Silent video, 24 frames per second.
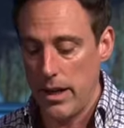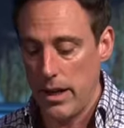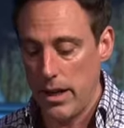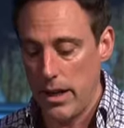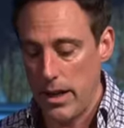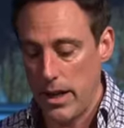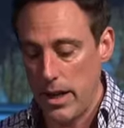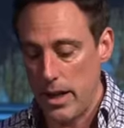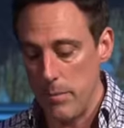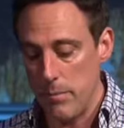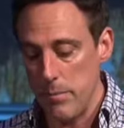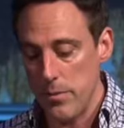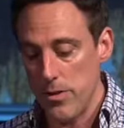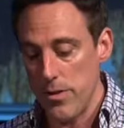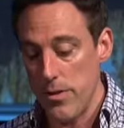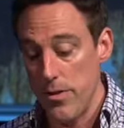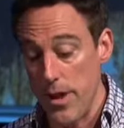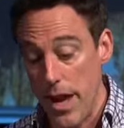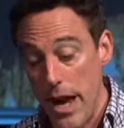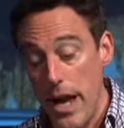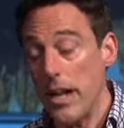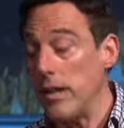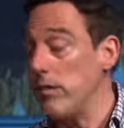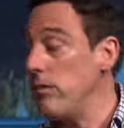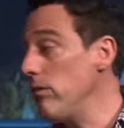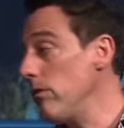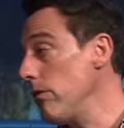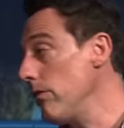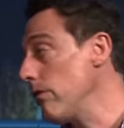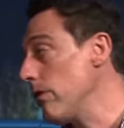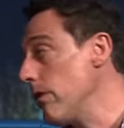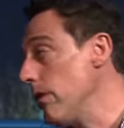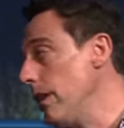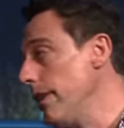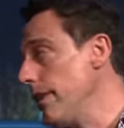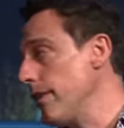Um, then,
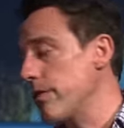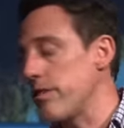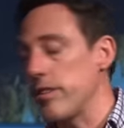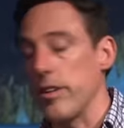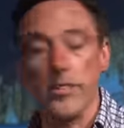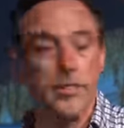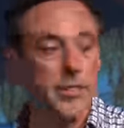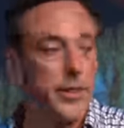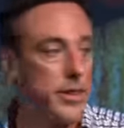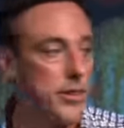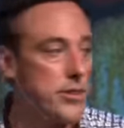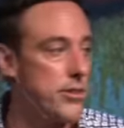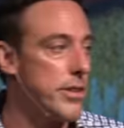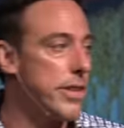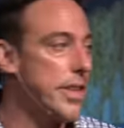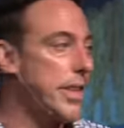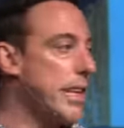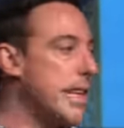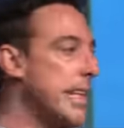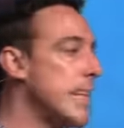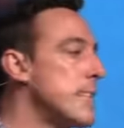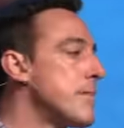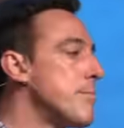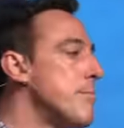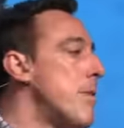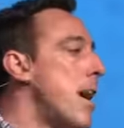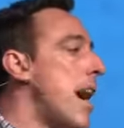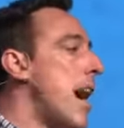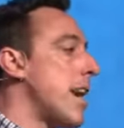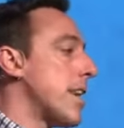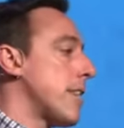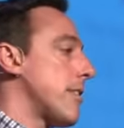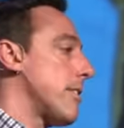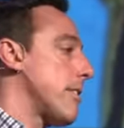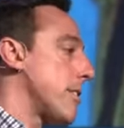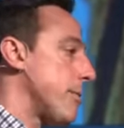insult to injury, he's
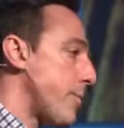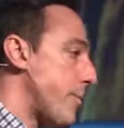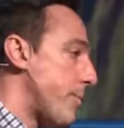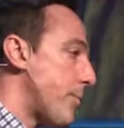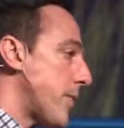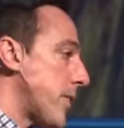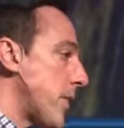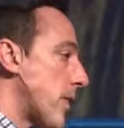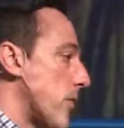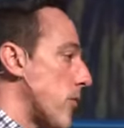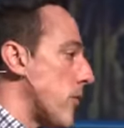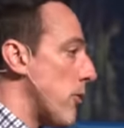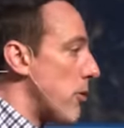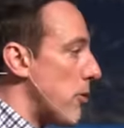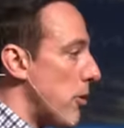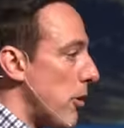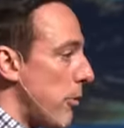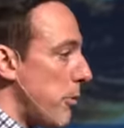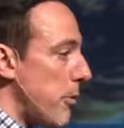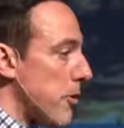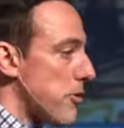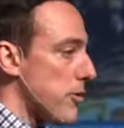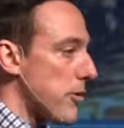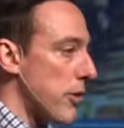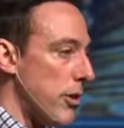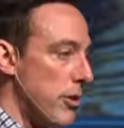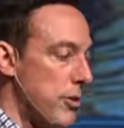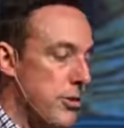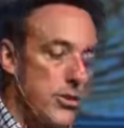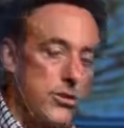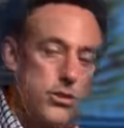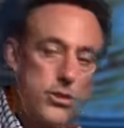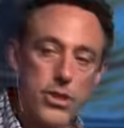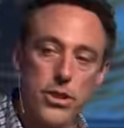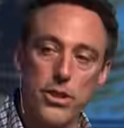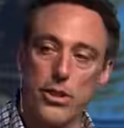mocked. So the Roman
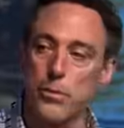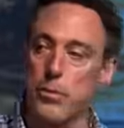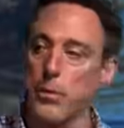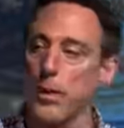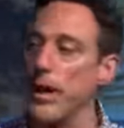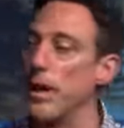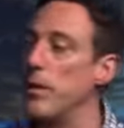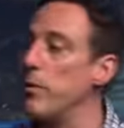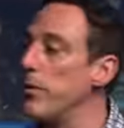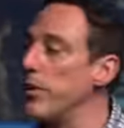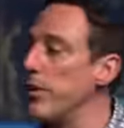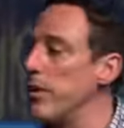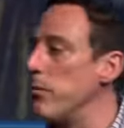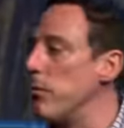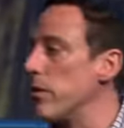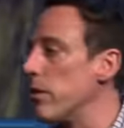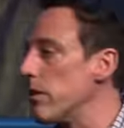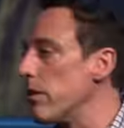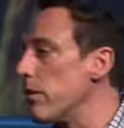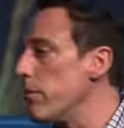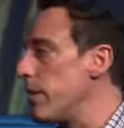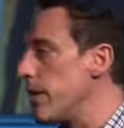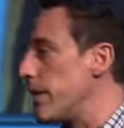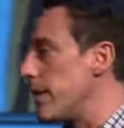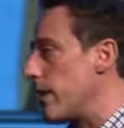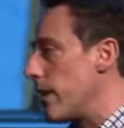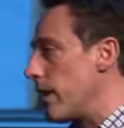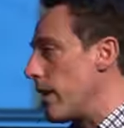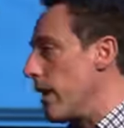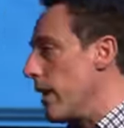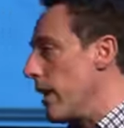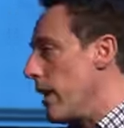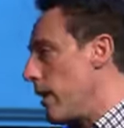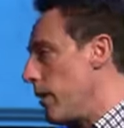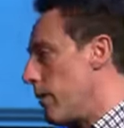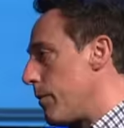soldiers are going to play with him a little bit. They,
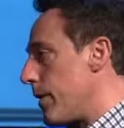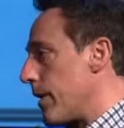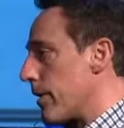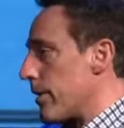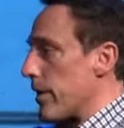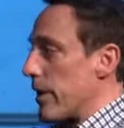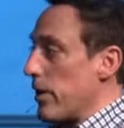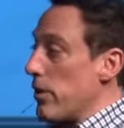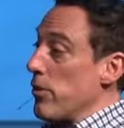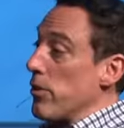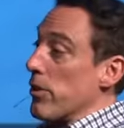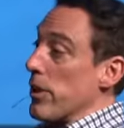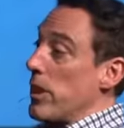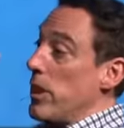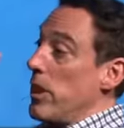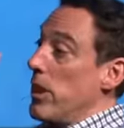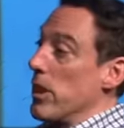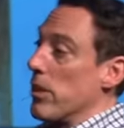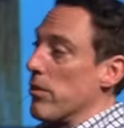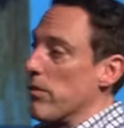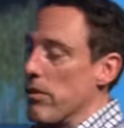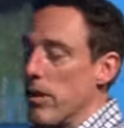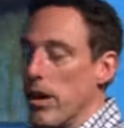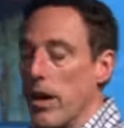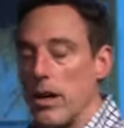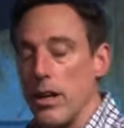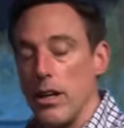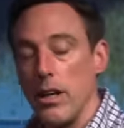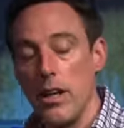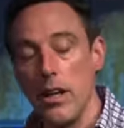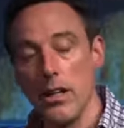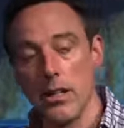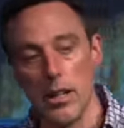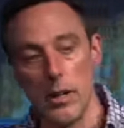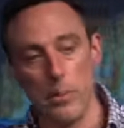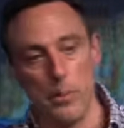they're like, you're a king, right?
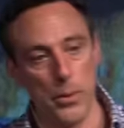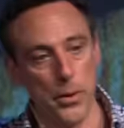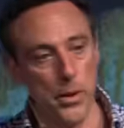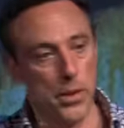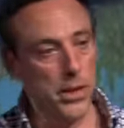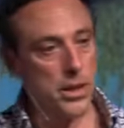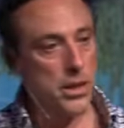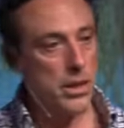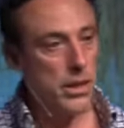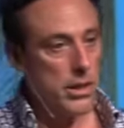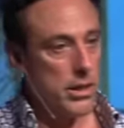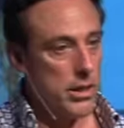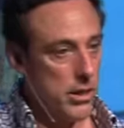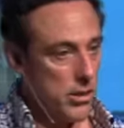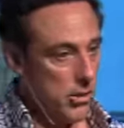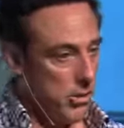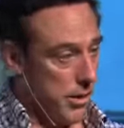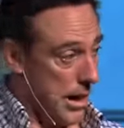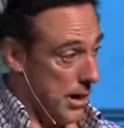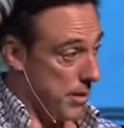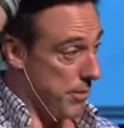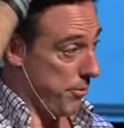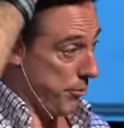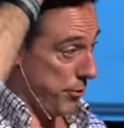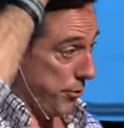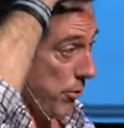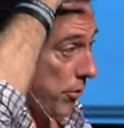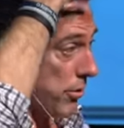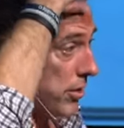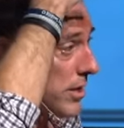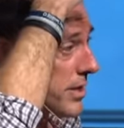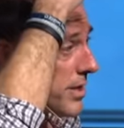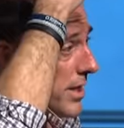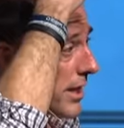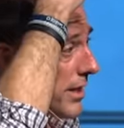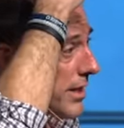They put a crown of
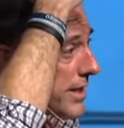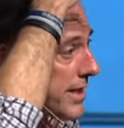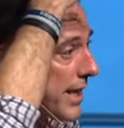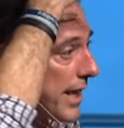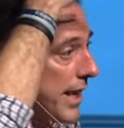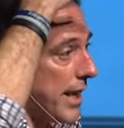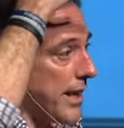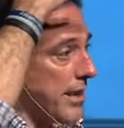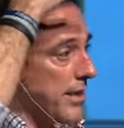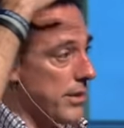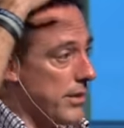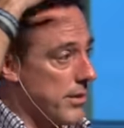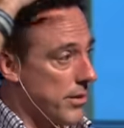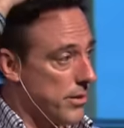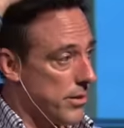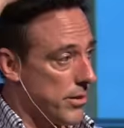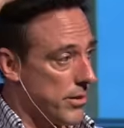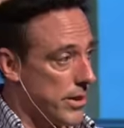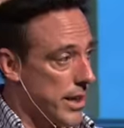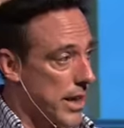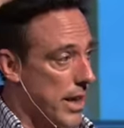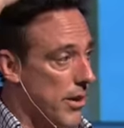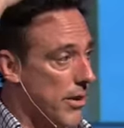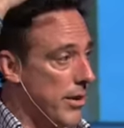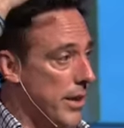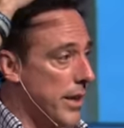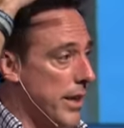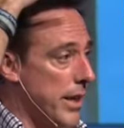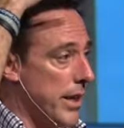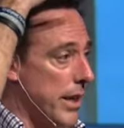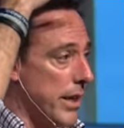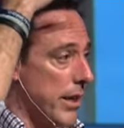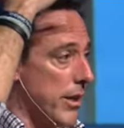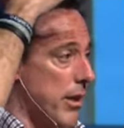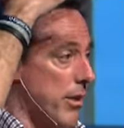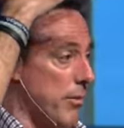thorns on his head. So now,
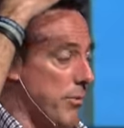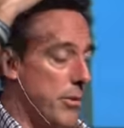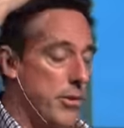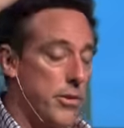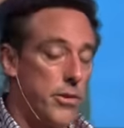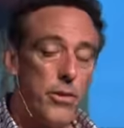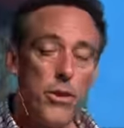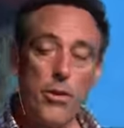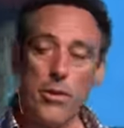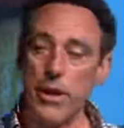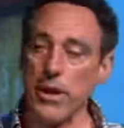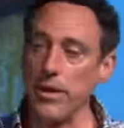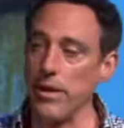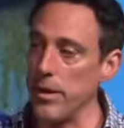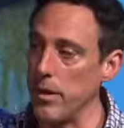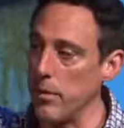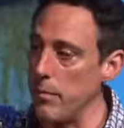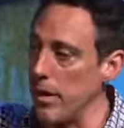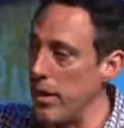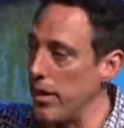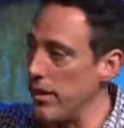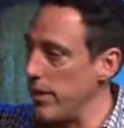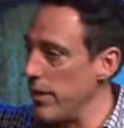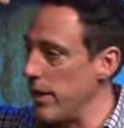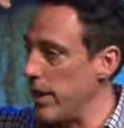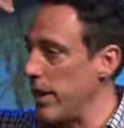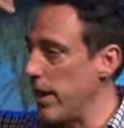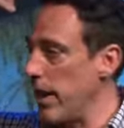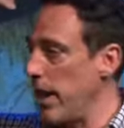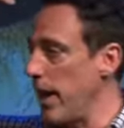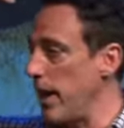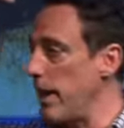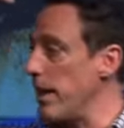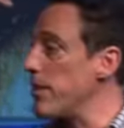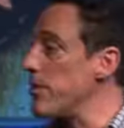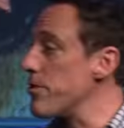you know, if you know anything about, like,
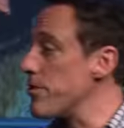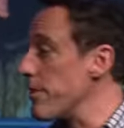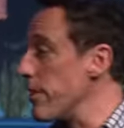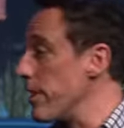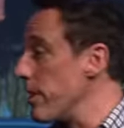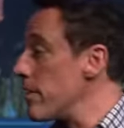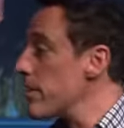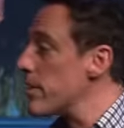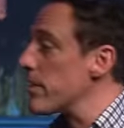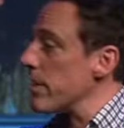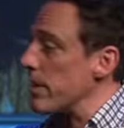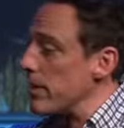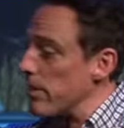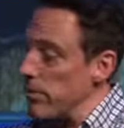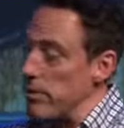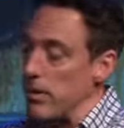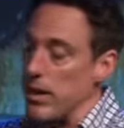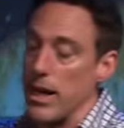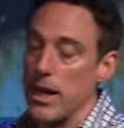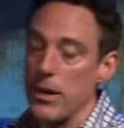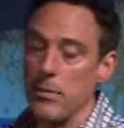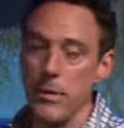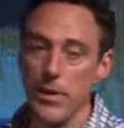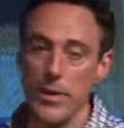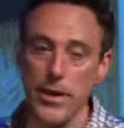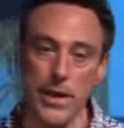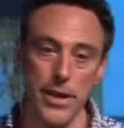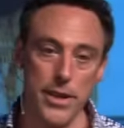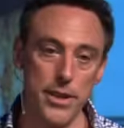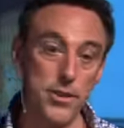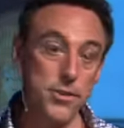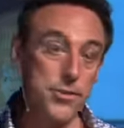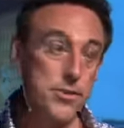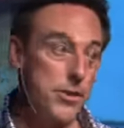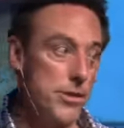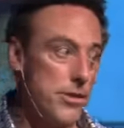head injuries, I know a lot about head
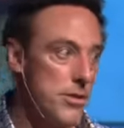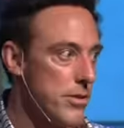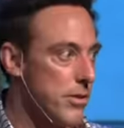injuries,